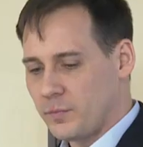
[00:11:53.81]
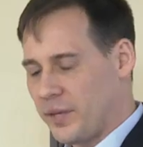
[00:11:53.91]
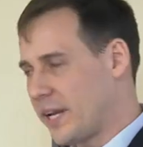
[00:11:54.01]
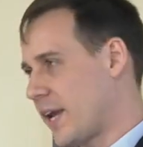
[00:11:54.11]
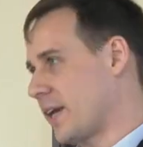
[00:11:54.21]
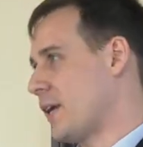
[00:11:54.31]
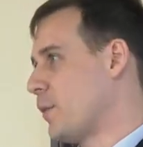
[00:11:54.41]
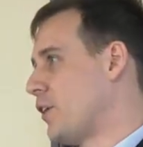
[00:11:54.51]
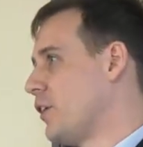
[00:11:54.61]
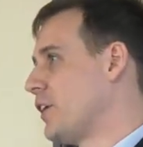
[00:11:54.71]
being an
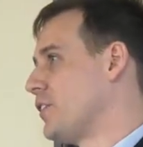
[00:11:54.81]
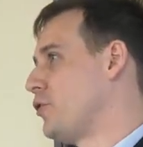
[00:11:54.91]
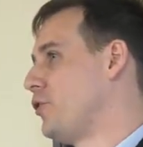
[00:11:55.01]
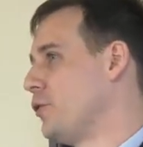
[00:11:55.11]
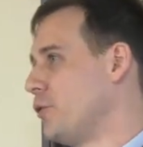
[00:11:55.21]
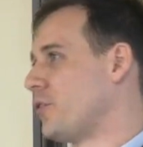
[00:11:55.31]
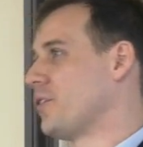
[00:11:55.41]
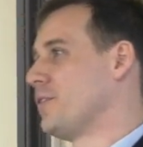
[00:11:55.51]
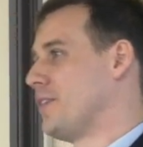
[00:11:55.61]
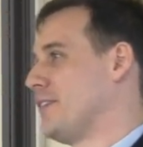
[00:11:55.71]
academic, you get to choose,